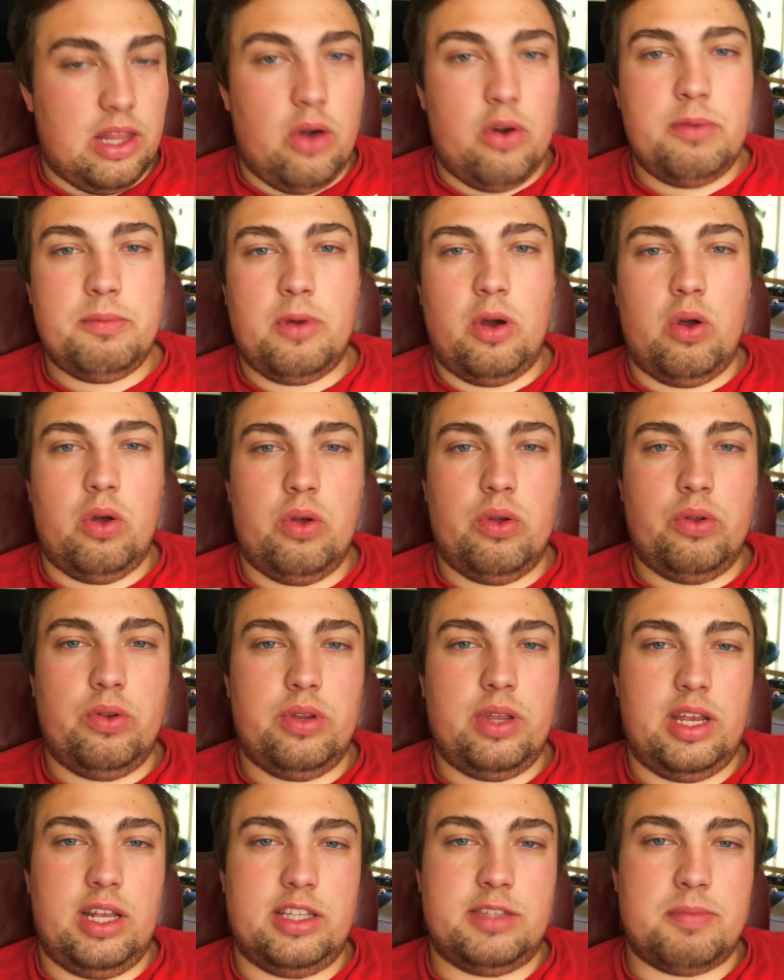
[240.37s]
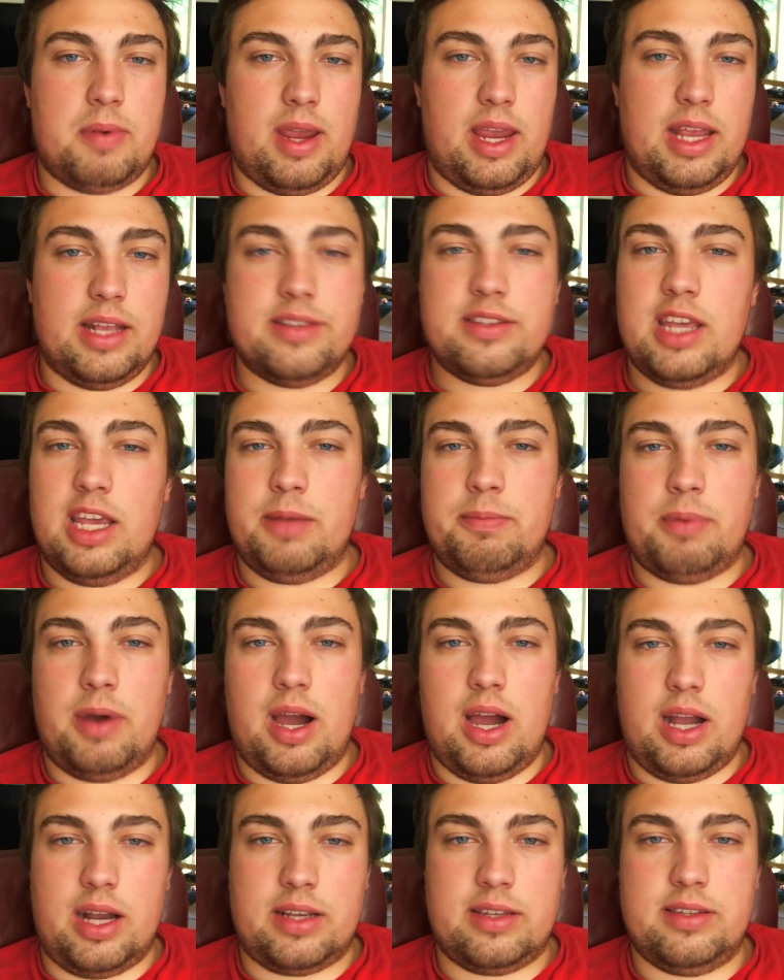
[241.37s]
lo and behold, it's my intake
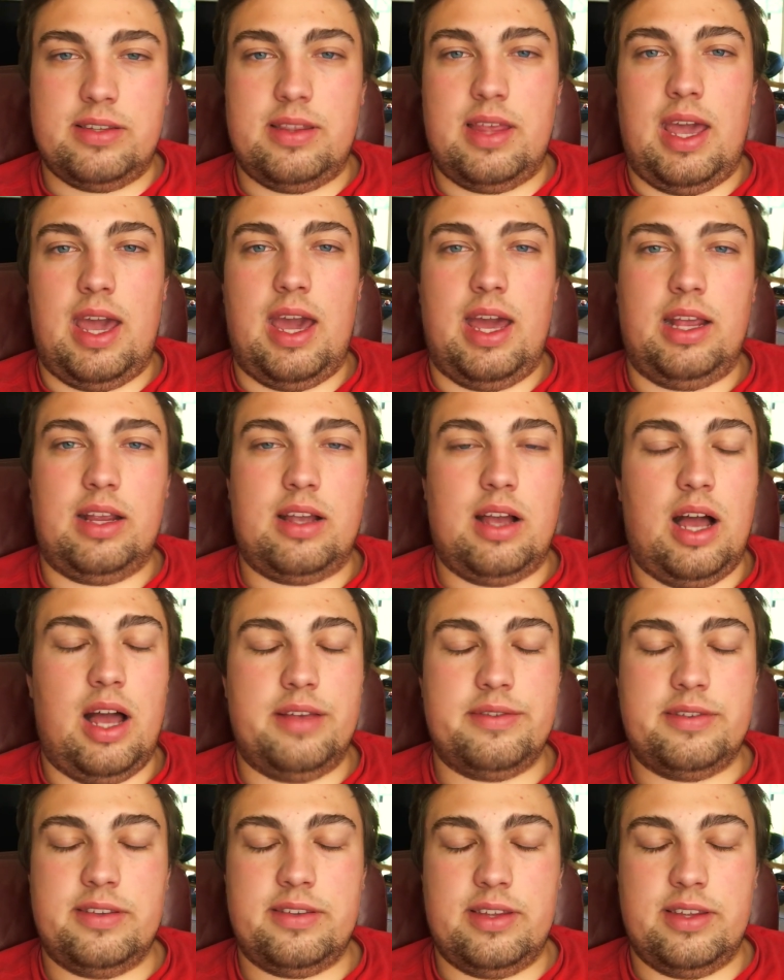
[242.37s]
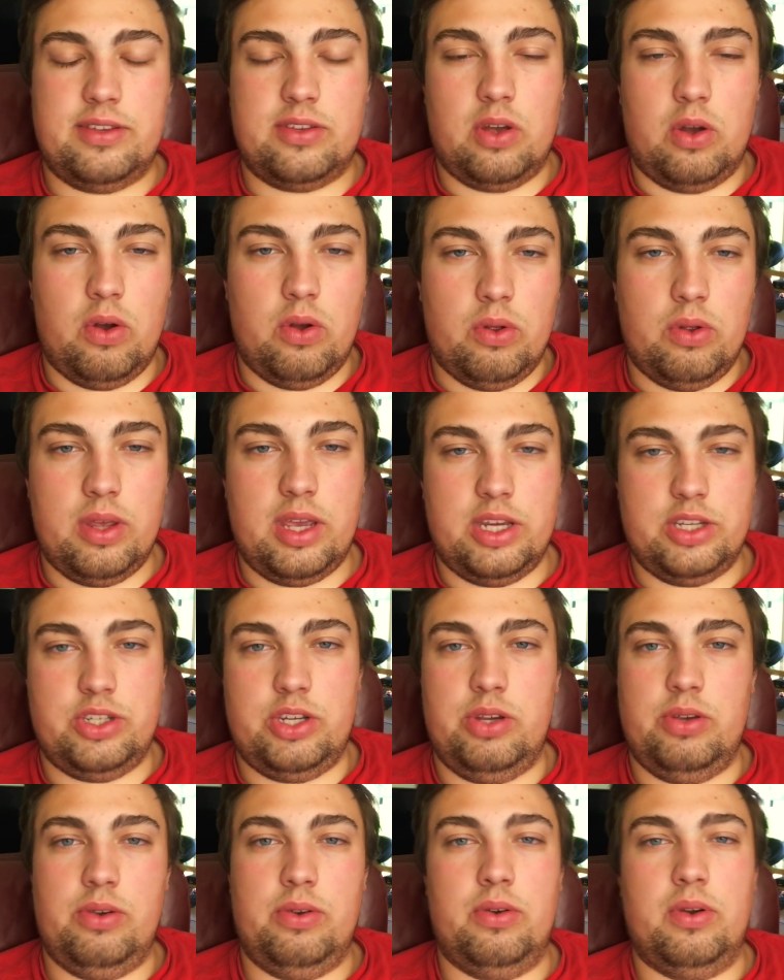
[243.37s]
box that causes this whole
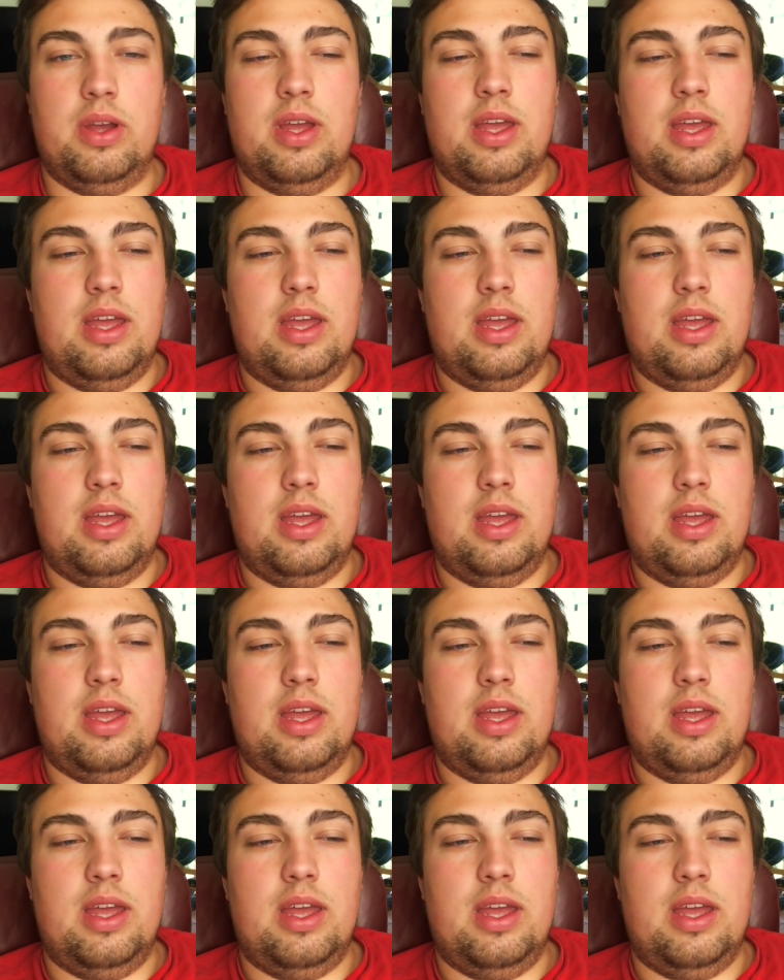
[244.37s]
issue.